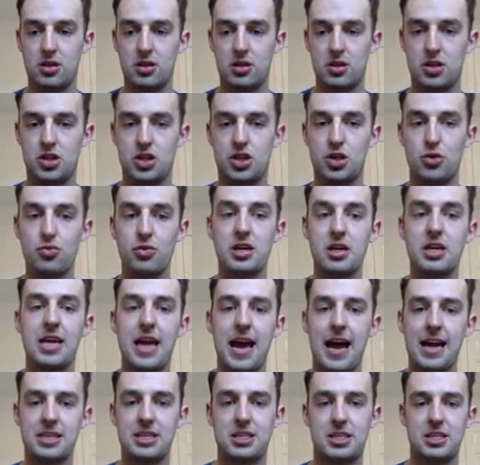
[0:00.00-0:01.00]
to
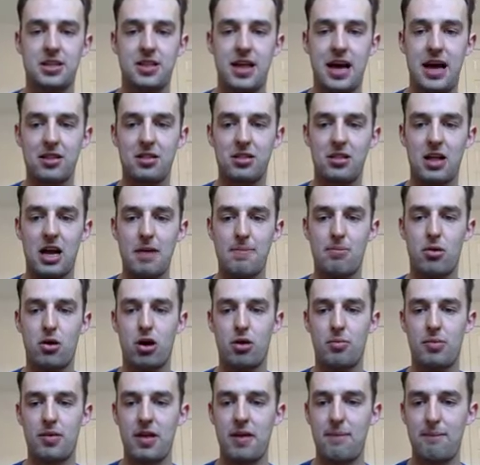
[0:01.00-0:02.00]
get to that light
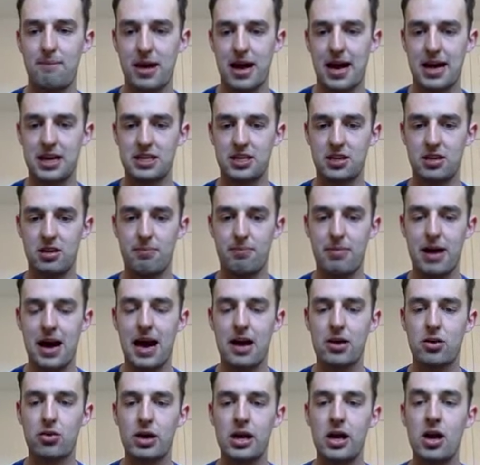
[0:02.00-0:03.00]
bulb and then back to the
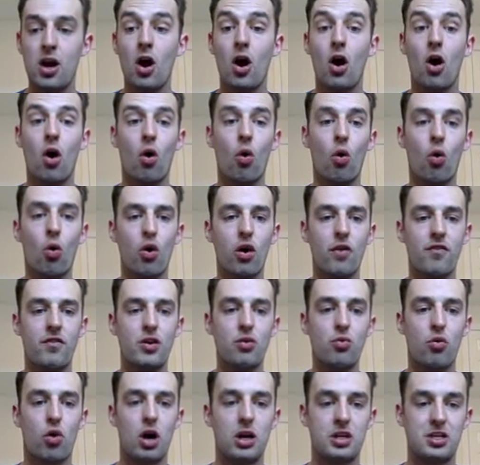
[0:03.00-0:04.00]
battery. Or if you
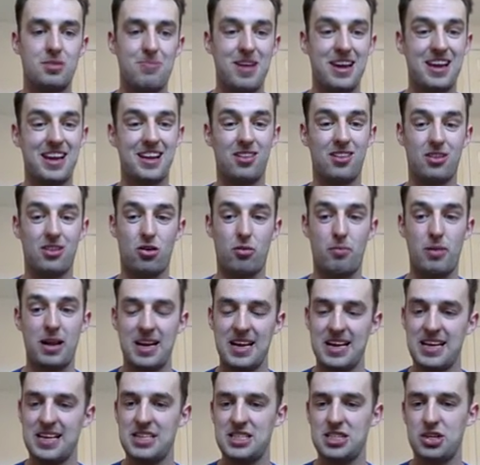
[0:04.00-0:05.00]
want to make it a little bit
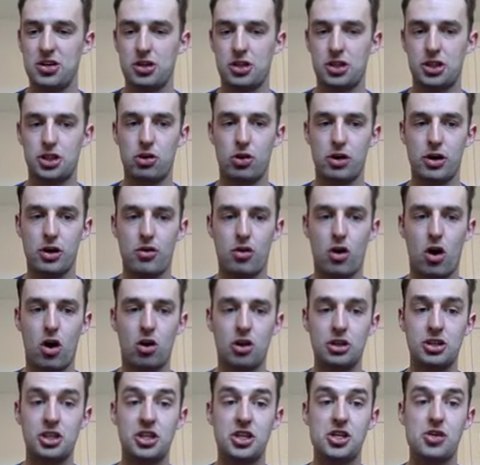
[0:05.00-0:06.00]
easier to show your
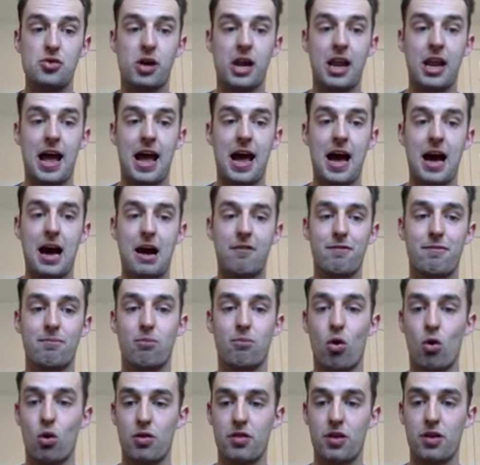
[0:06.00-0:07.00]
knowledge, you can have
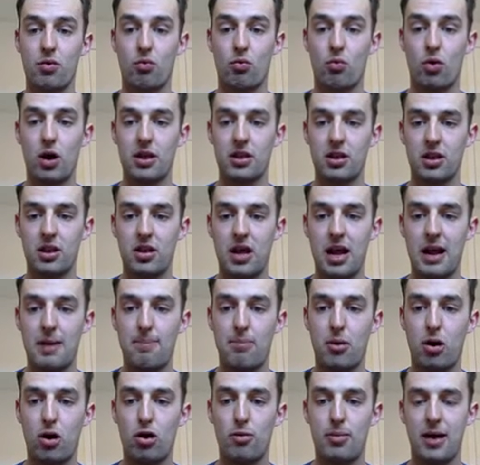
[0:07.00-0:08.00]
more than one light
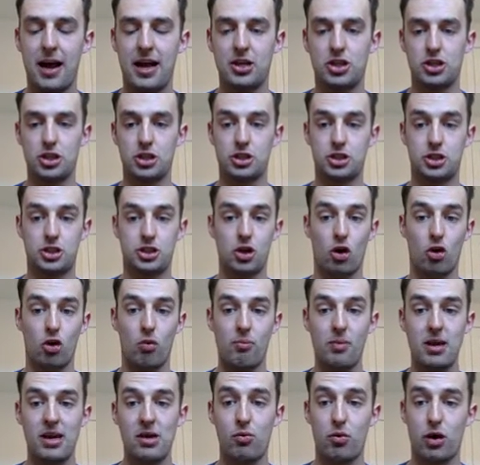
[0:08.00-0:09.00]
bulb and just show
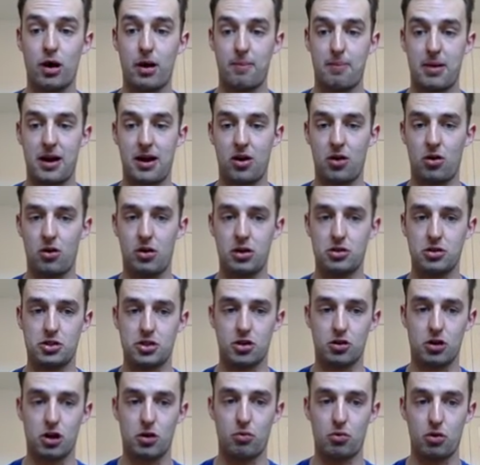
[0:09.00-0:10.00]
me what a parallel
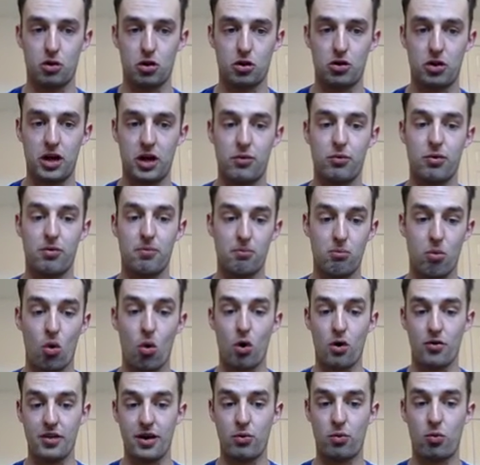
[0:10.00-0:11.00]
circuit would look like with
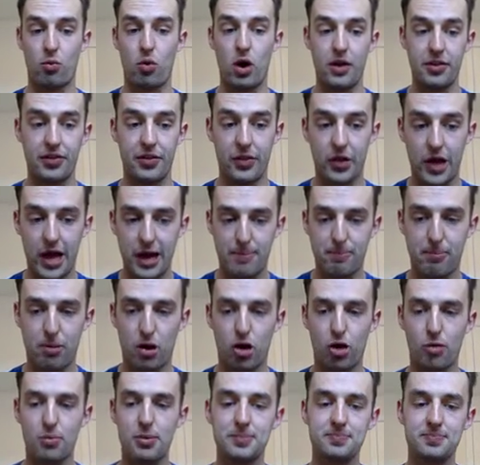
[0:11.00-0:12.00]
more than one light bulb.